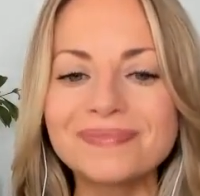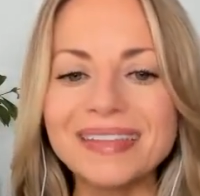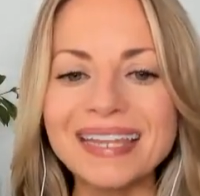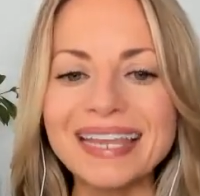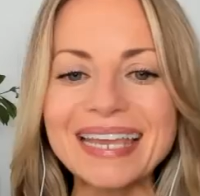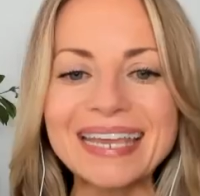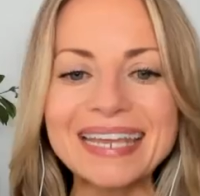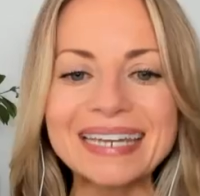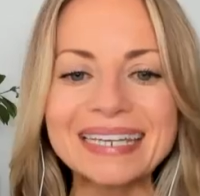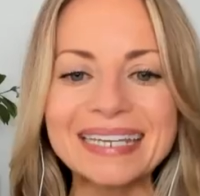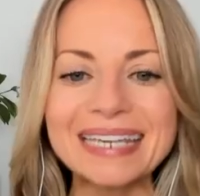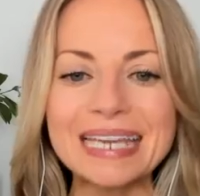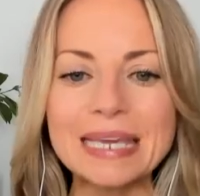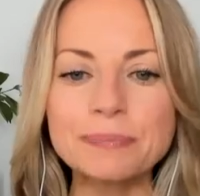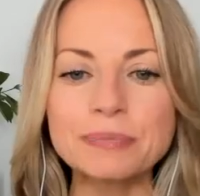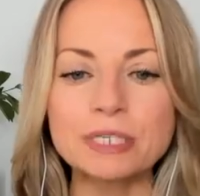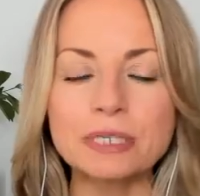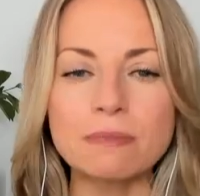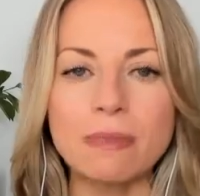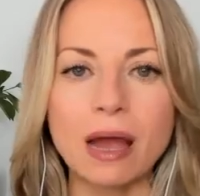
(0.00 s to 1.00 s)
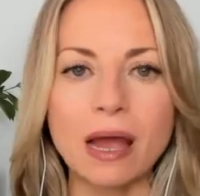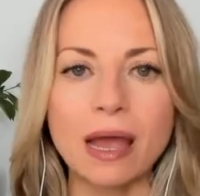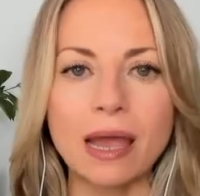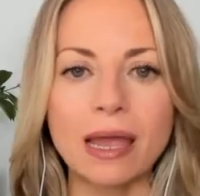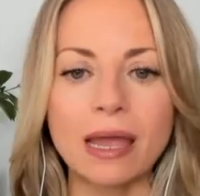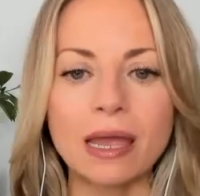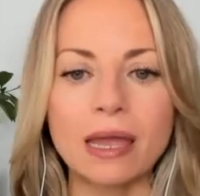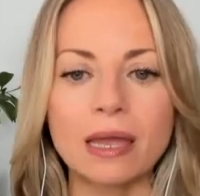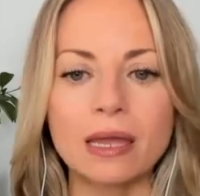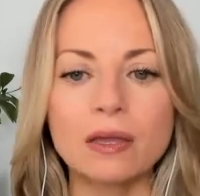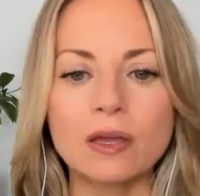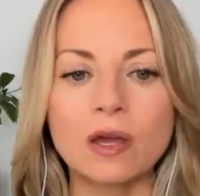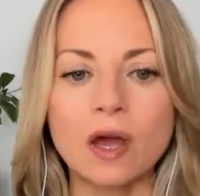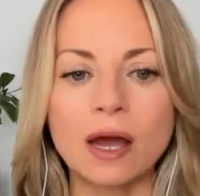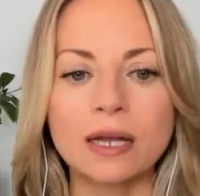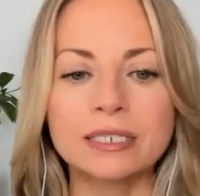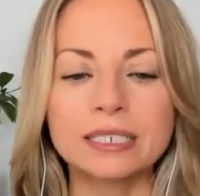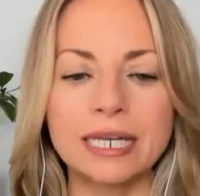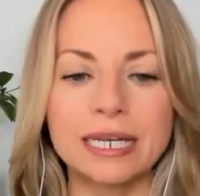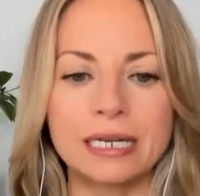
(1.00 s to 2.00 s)
It keeps my
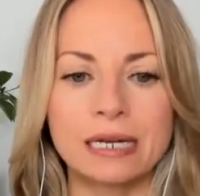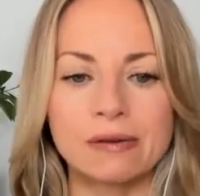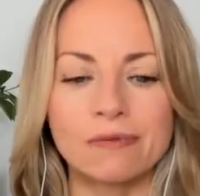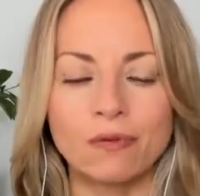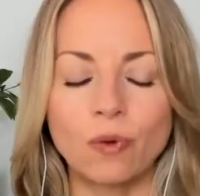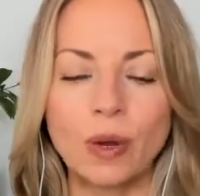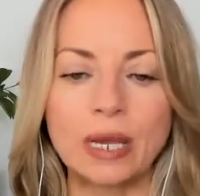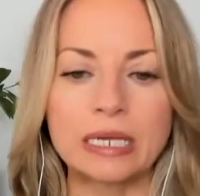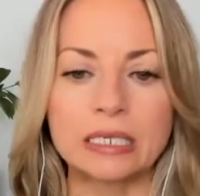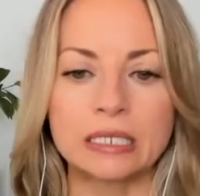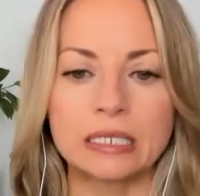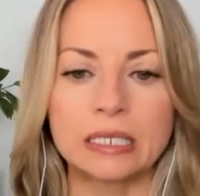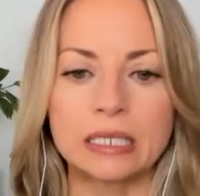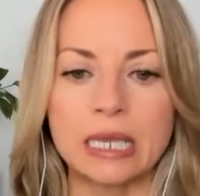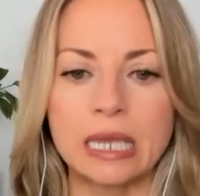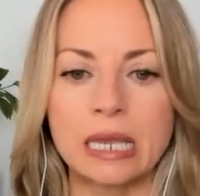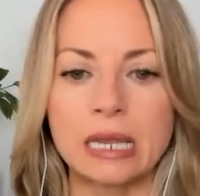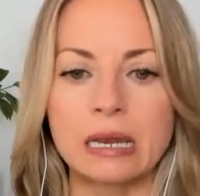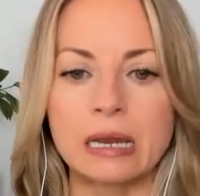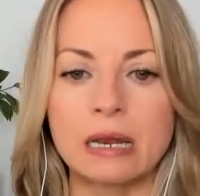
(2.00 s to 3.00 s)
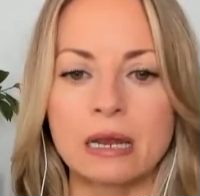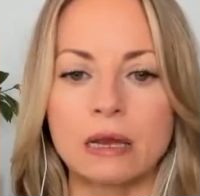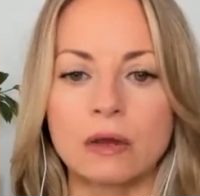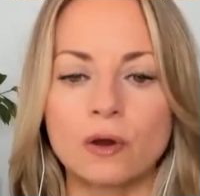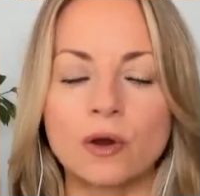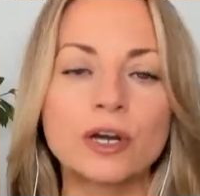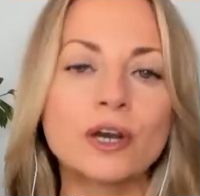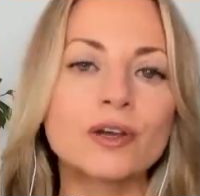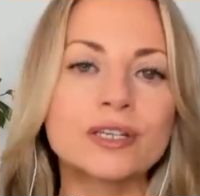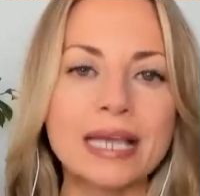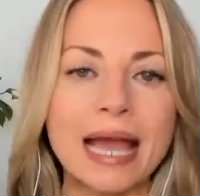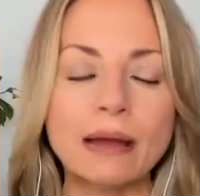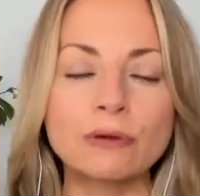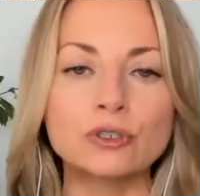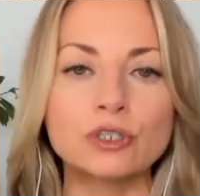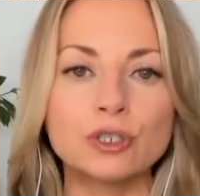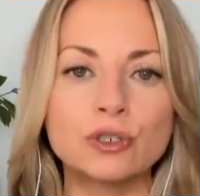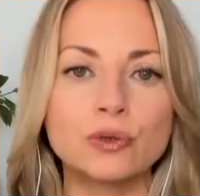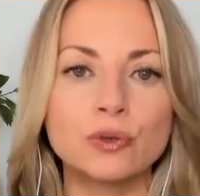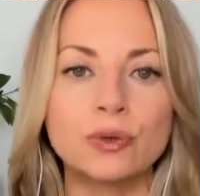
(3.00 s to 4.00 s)
content and voice or knows how
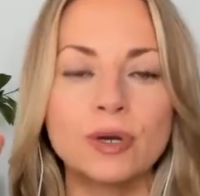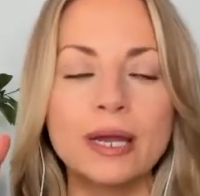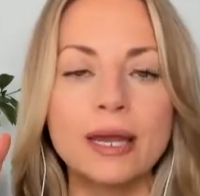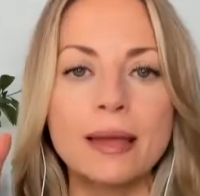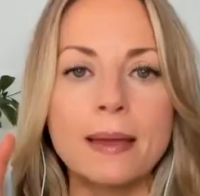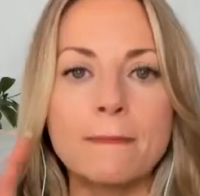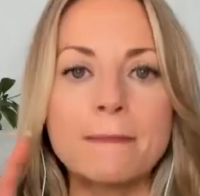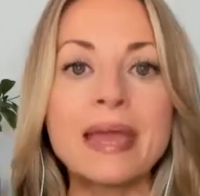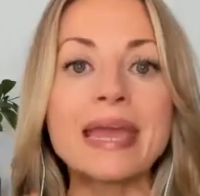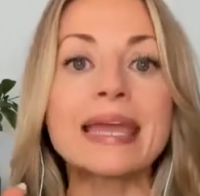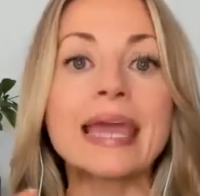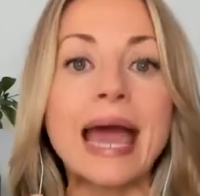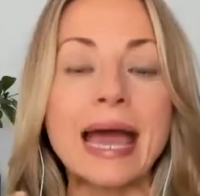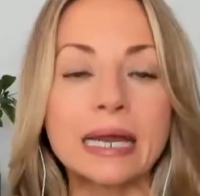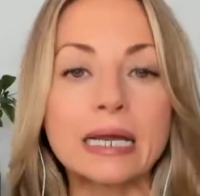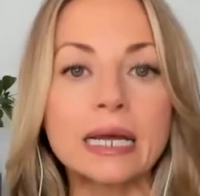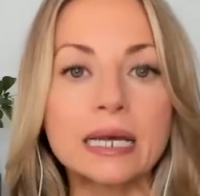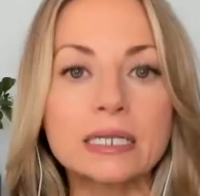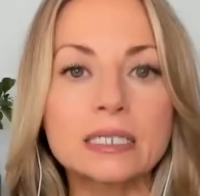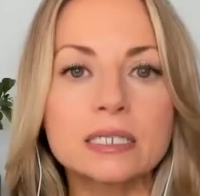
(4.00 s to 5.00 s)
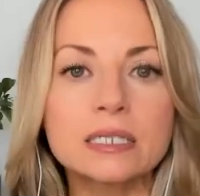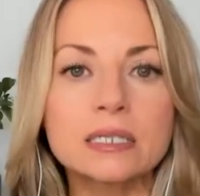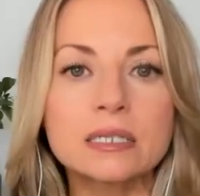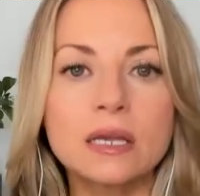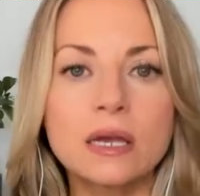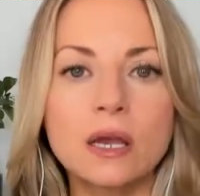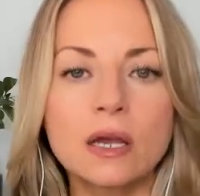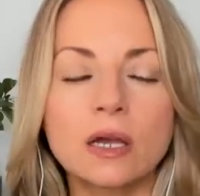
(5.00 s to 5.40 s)
to make edits.